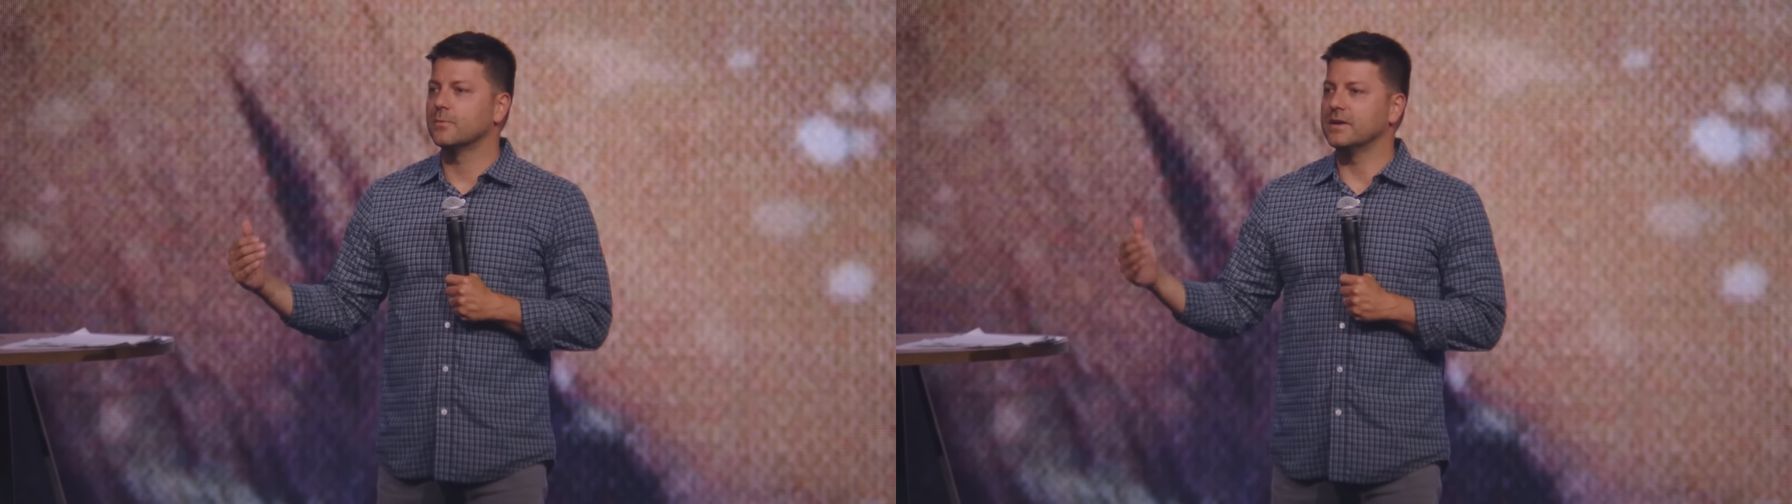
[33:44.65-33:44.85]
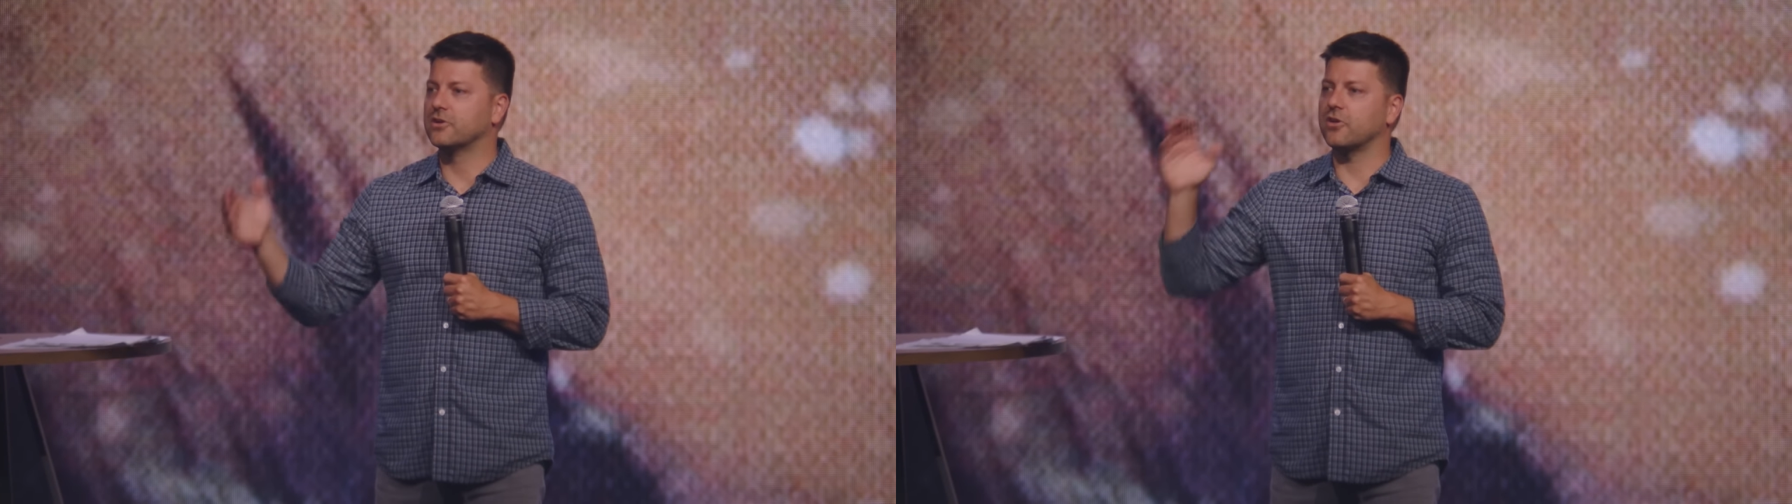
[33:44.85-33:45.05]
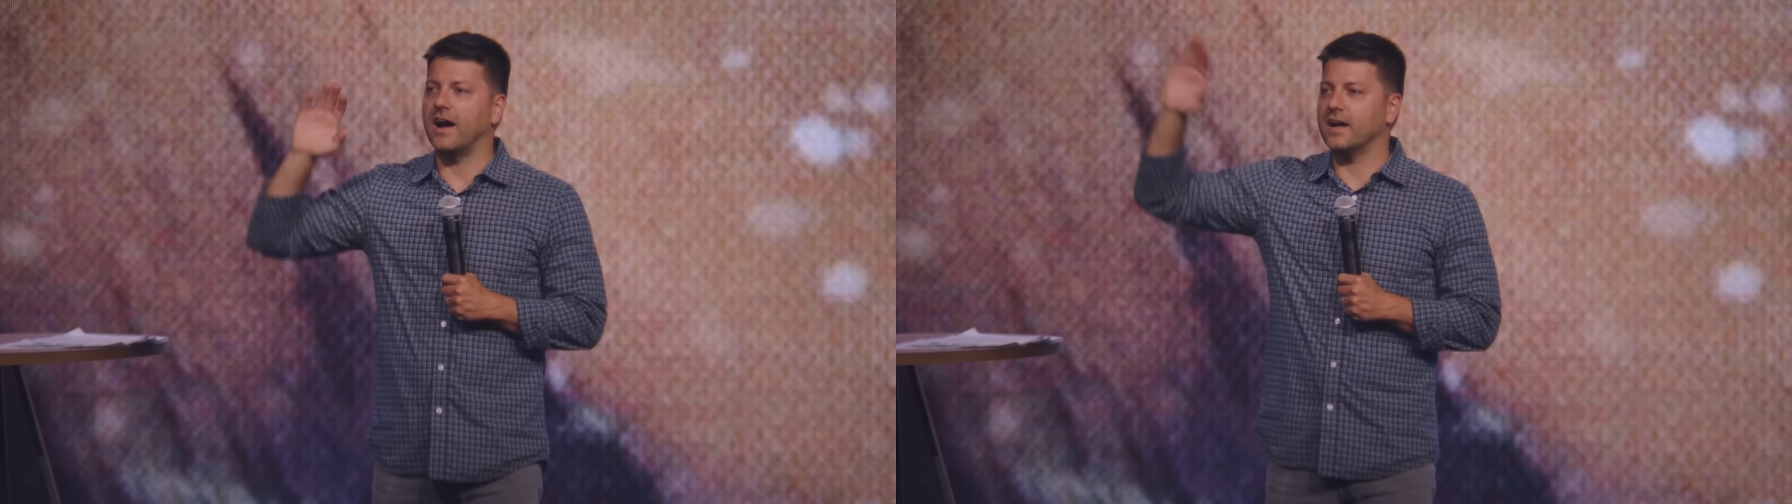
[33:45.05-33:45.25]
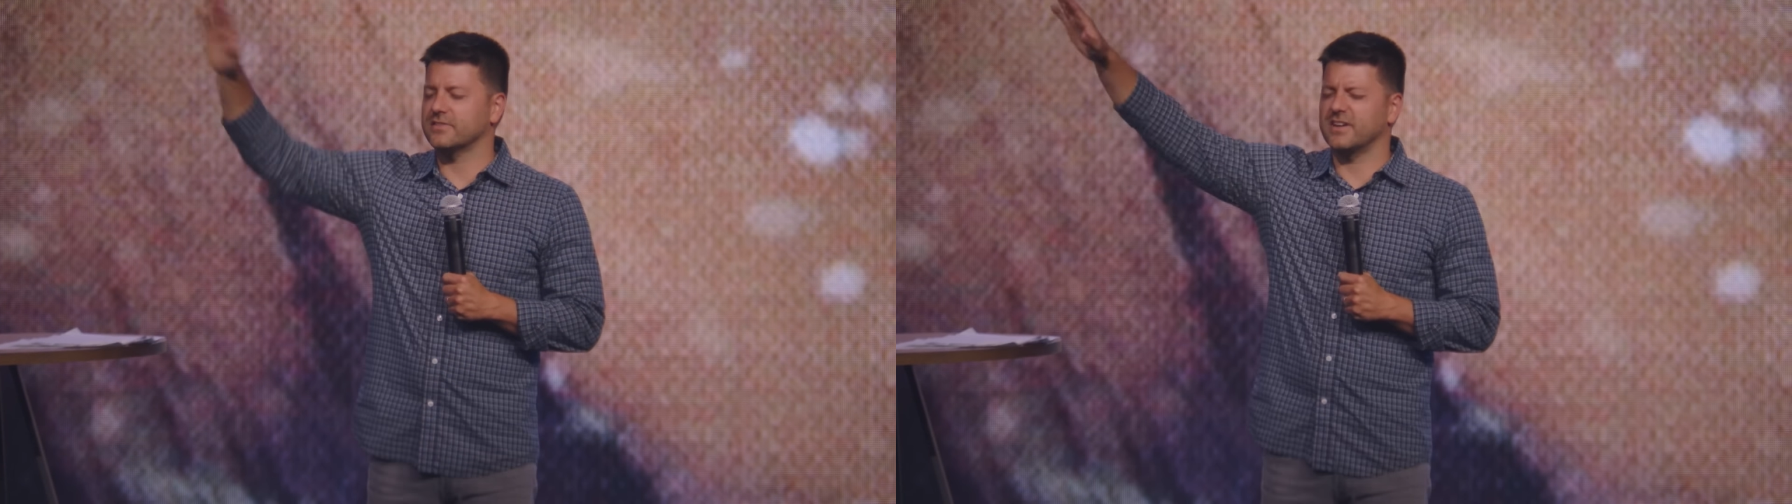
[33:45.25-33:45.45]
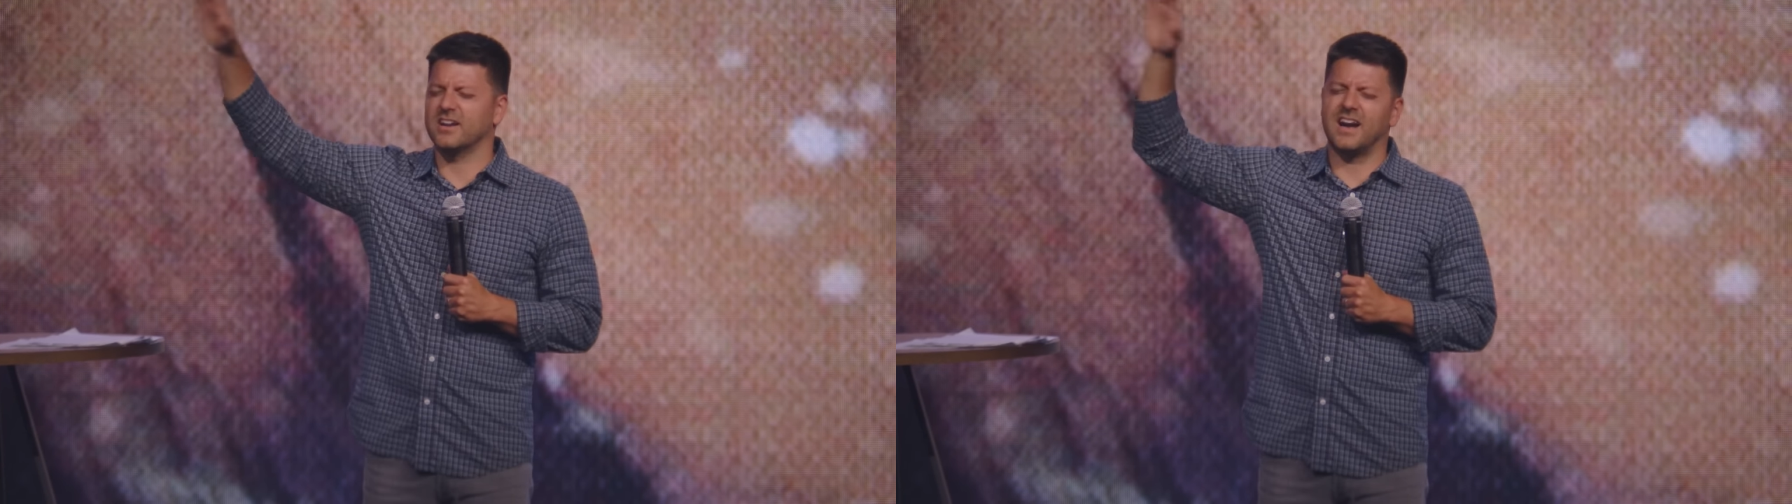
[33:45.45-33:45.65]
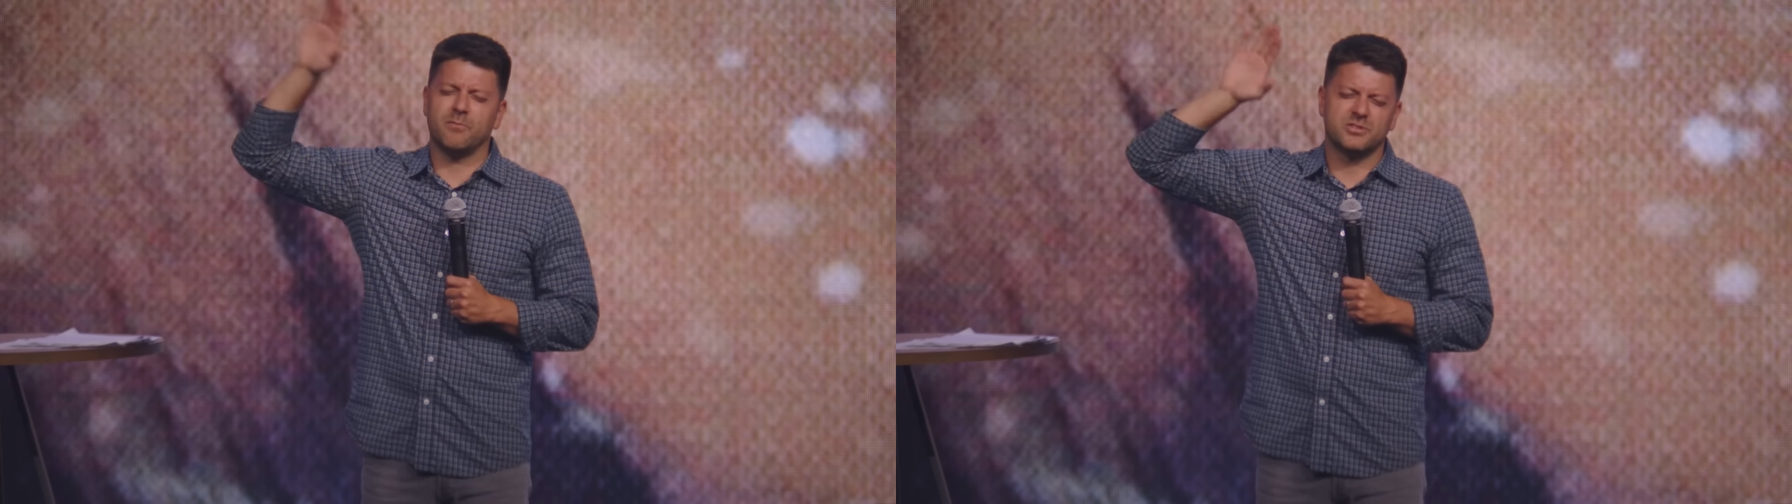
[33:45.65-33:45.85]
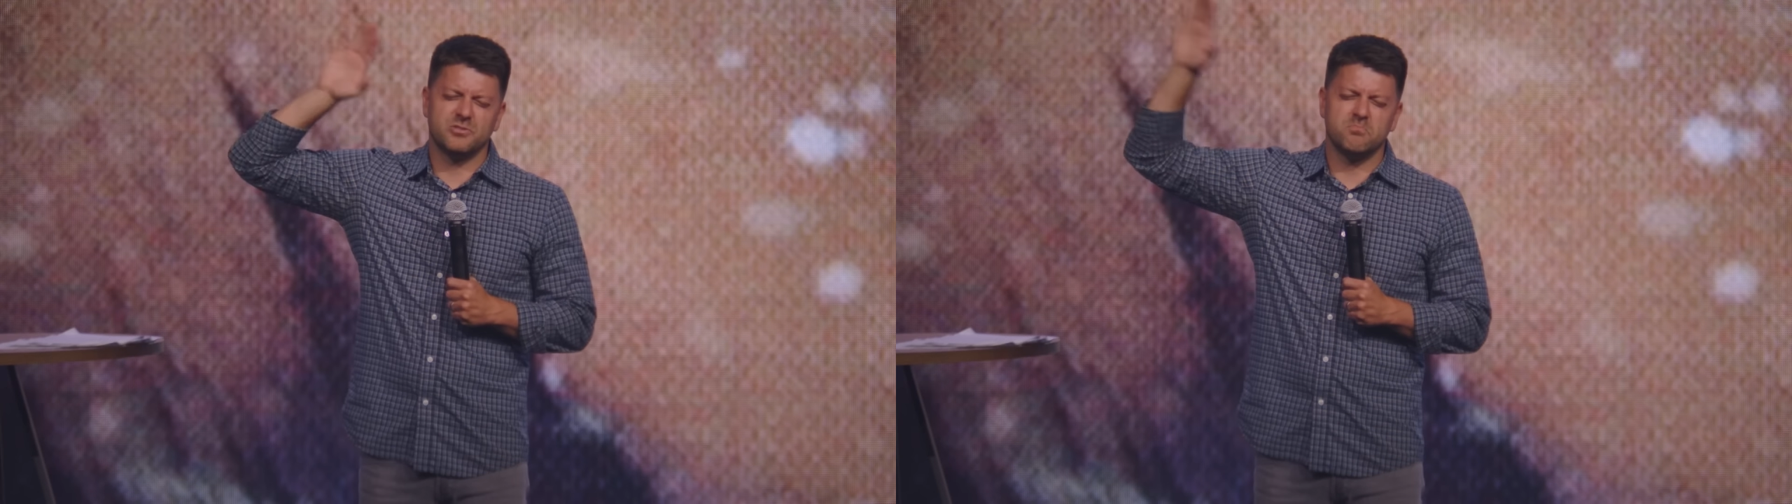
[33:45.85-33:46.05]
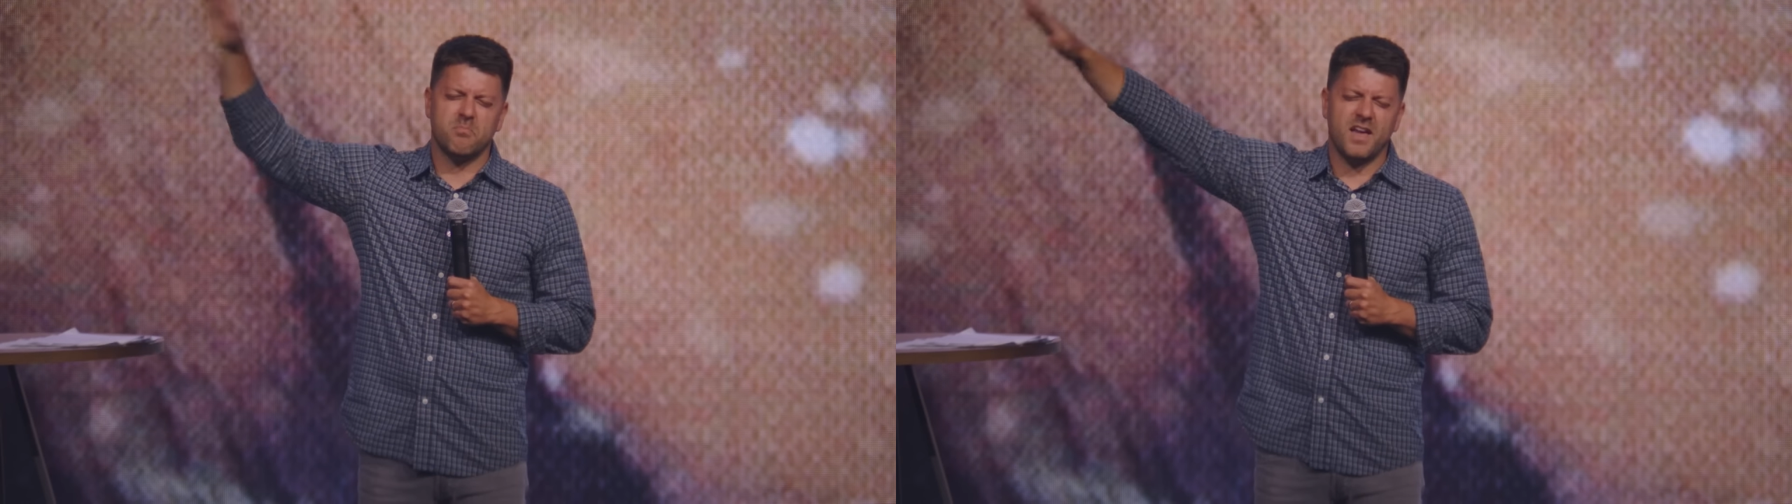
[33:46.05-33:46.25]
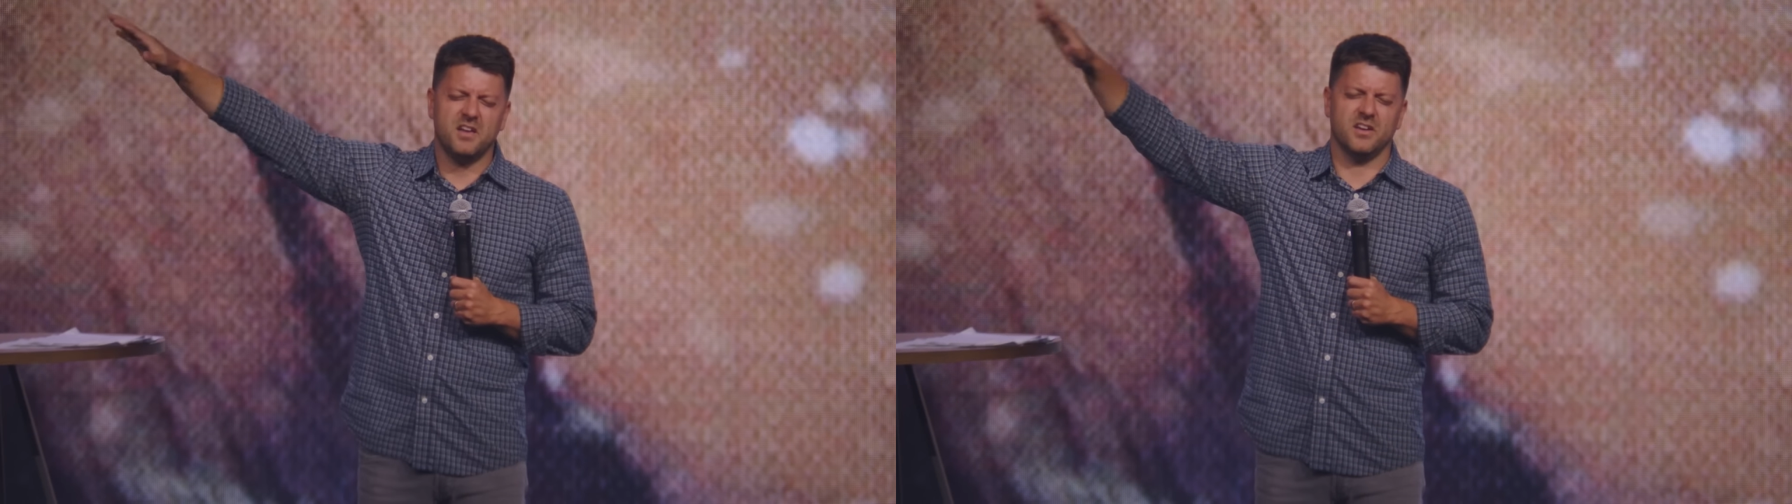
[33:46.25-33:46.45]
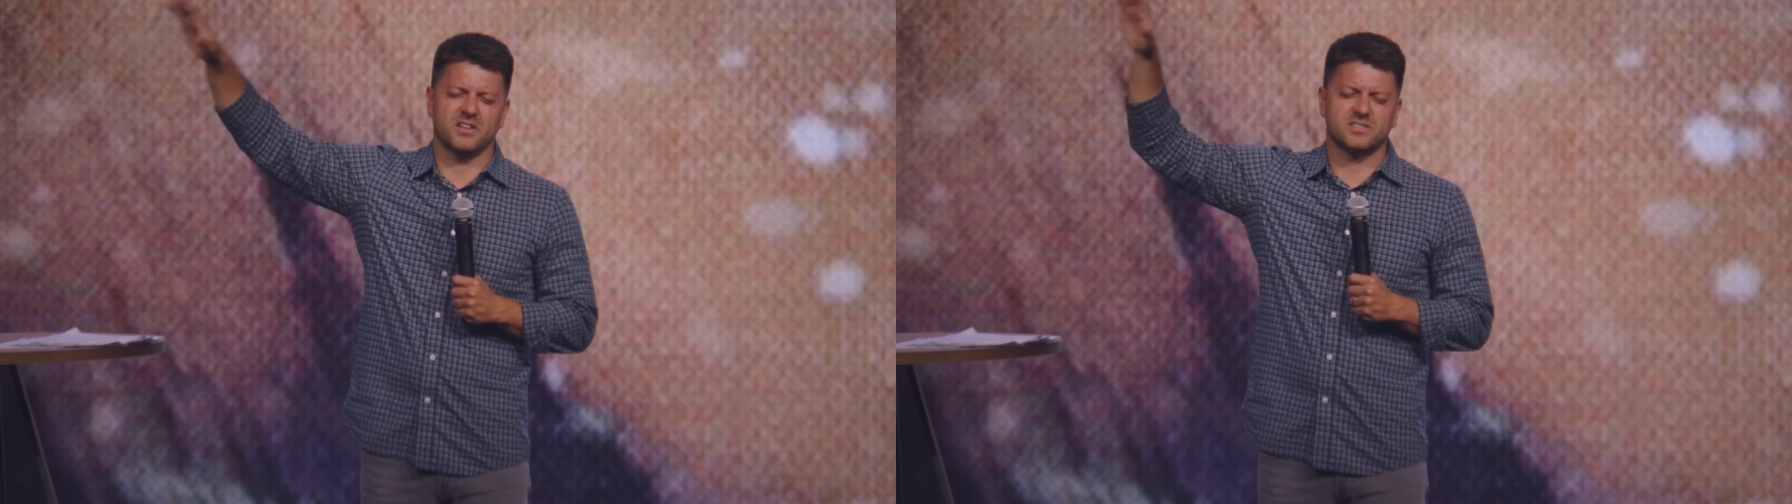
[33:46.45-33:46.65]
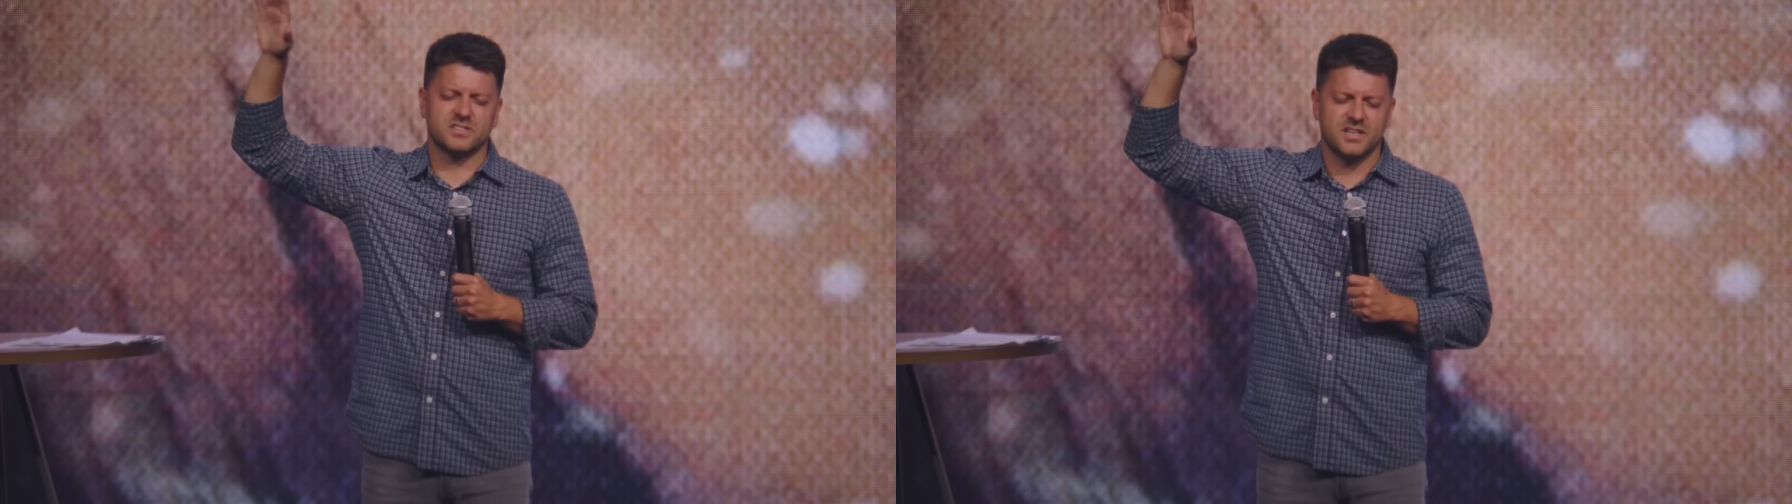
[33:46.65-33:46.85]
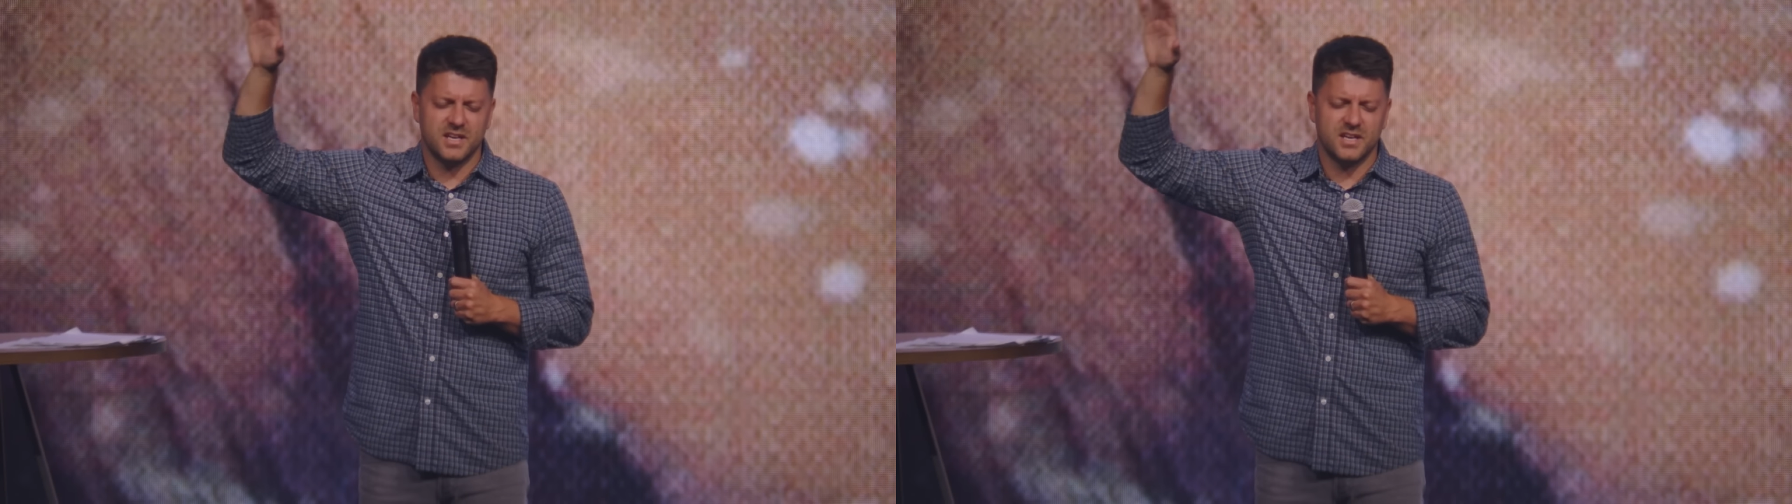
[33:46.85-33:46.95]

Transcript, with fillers: we cry out to God God, would you make us